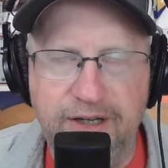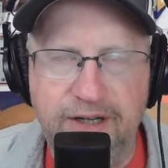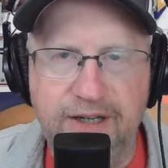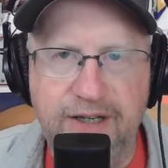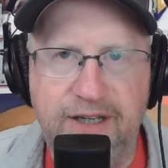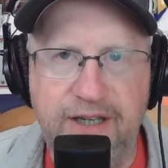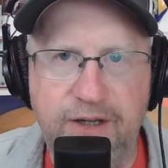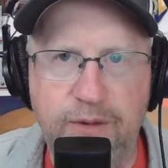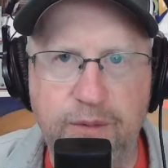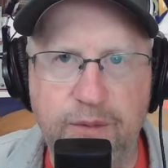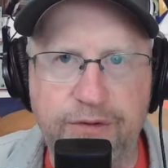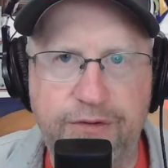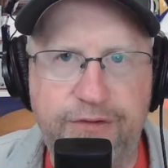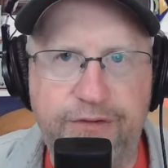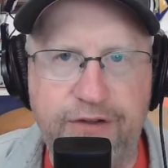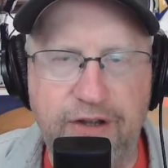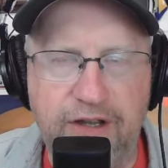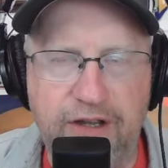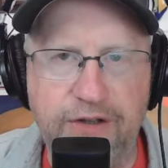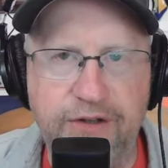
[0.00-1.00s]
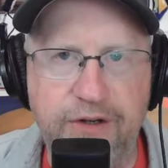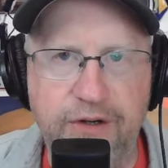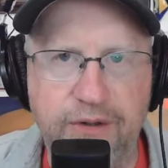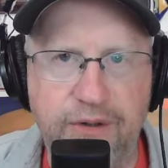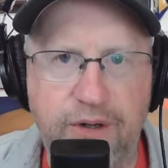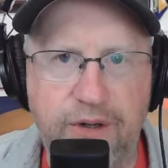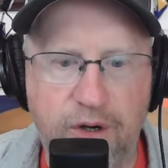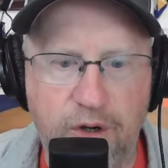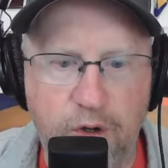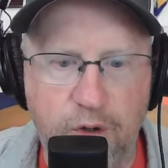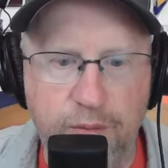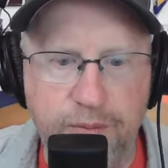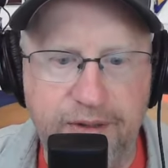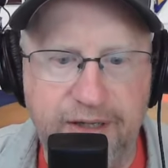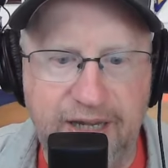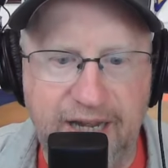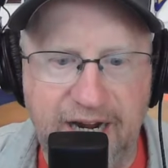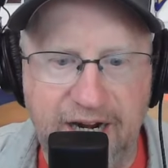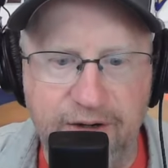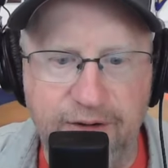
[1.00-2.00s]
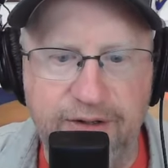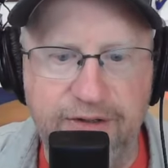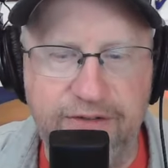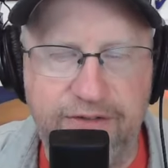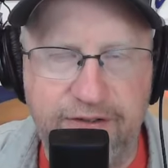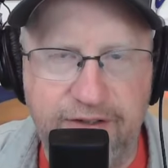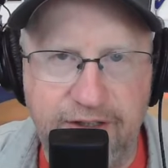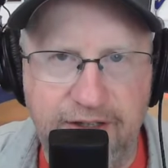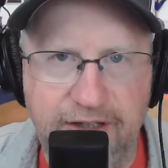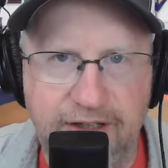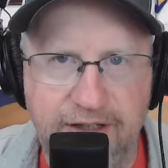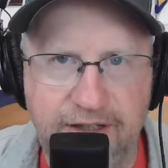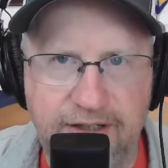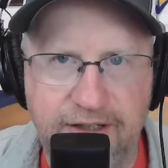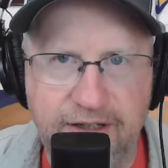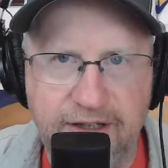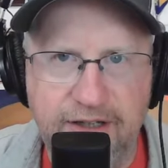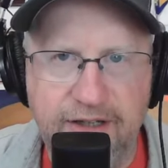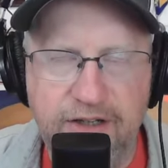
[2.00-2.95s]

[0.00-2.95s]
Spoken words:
He will sell your home guaranteed.